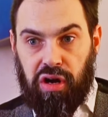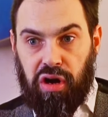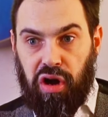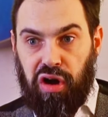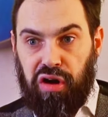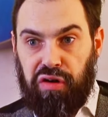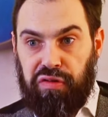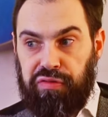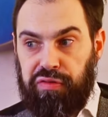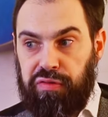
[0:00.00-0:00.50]

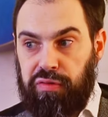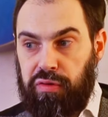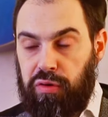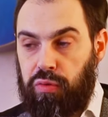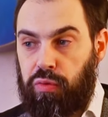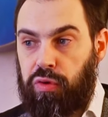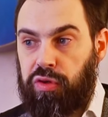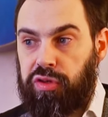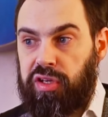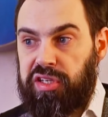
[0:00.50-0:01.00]
of
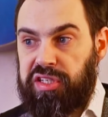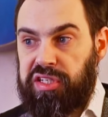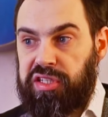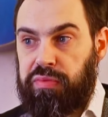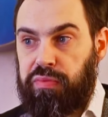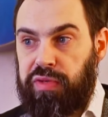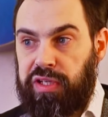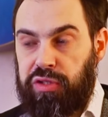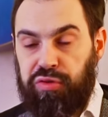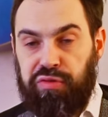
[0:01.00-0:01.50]
what does it
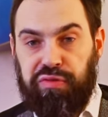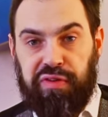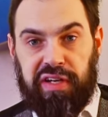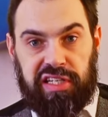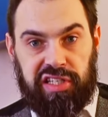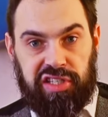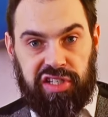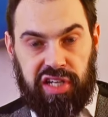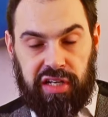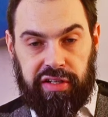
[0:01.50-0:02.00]
mean to
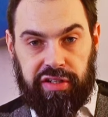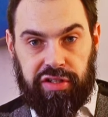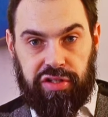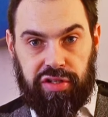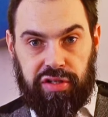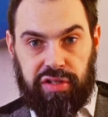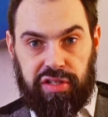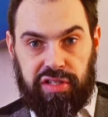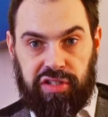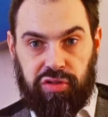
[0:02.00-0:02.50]
face
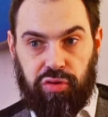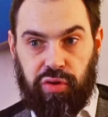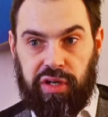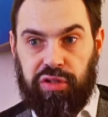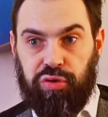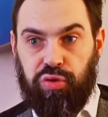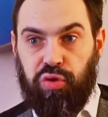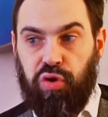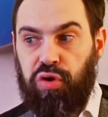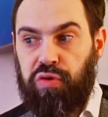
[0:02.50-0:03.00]
challenges, trying
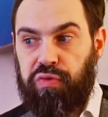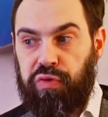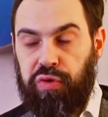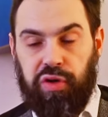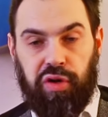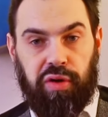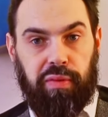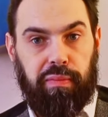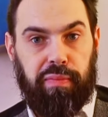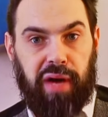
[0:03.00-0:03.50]
to
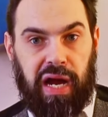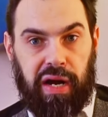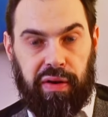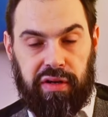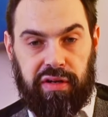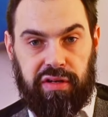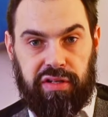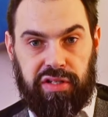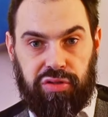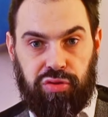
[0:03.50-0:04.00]
overcome
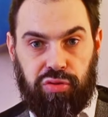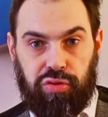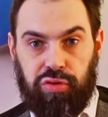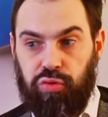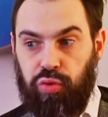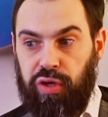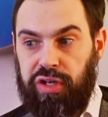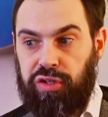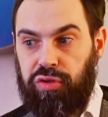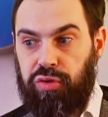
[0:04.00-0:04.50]
barriers,
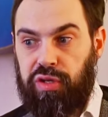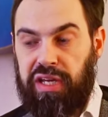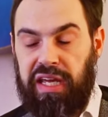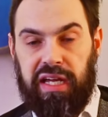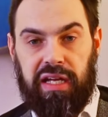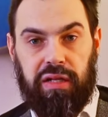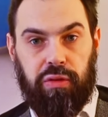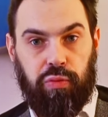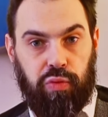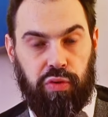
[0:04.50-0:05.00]
try to
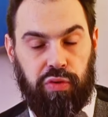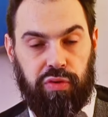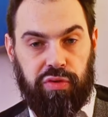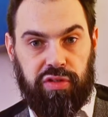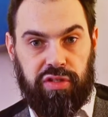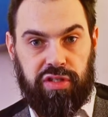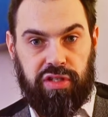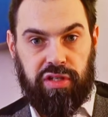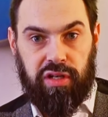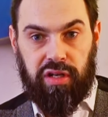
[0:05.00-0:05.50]
heal
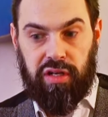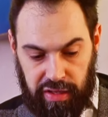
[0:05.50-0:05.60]
wounds.